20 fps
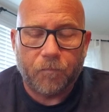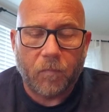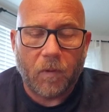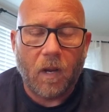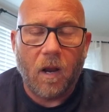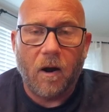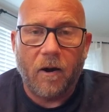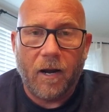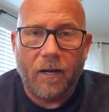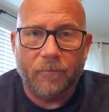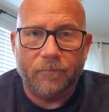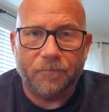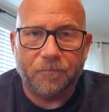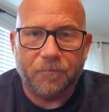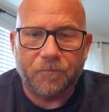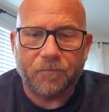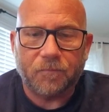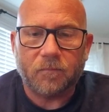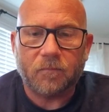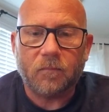All right?
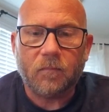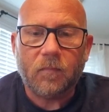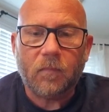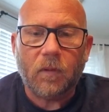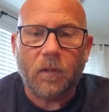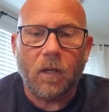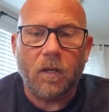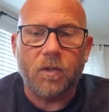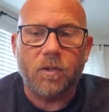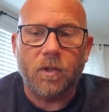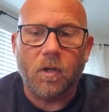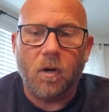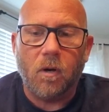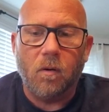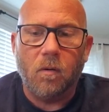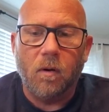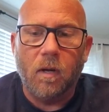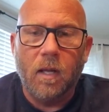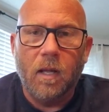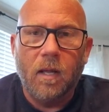
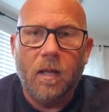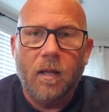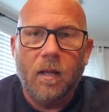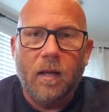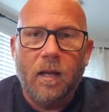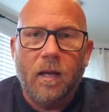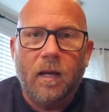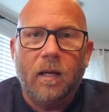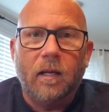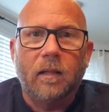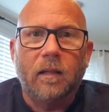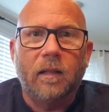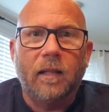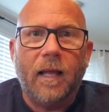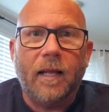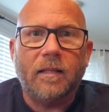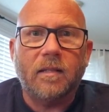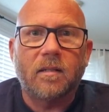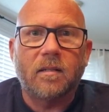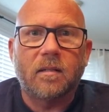So
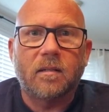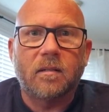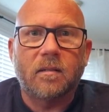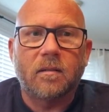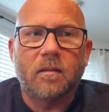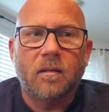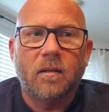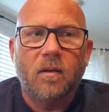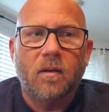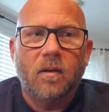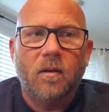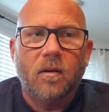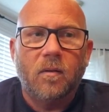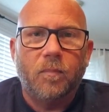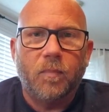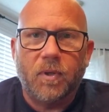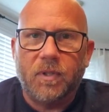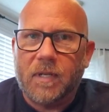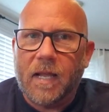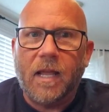let's
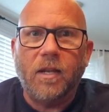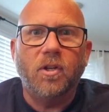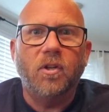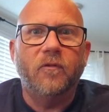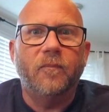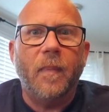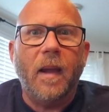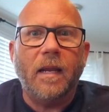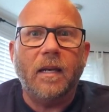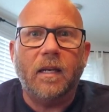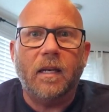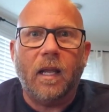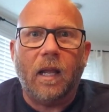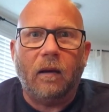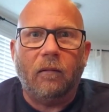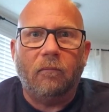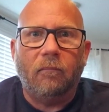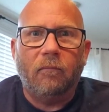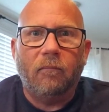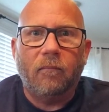pretend you've made it in.
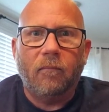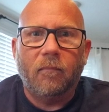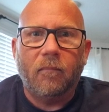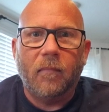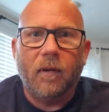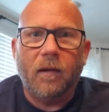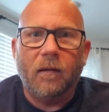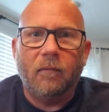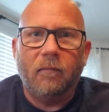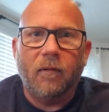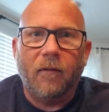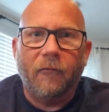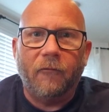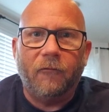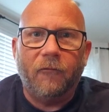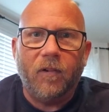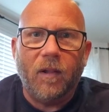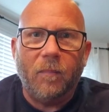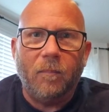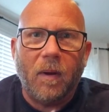
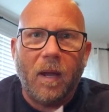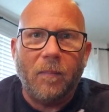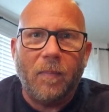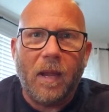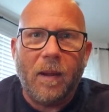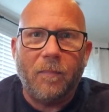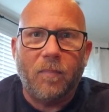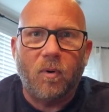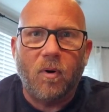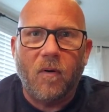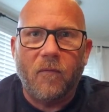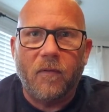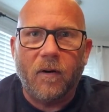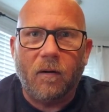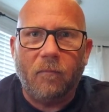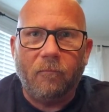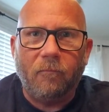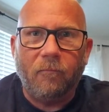Flip my paper over.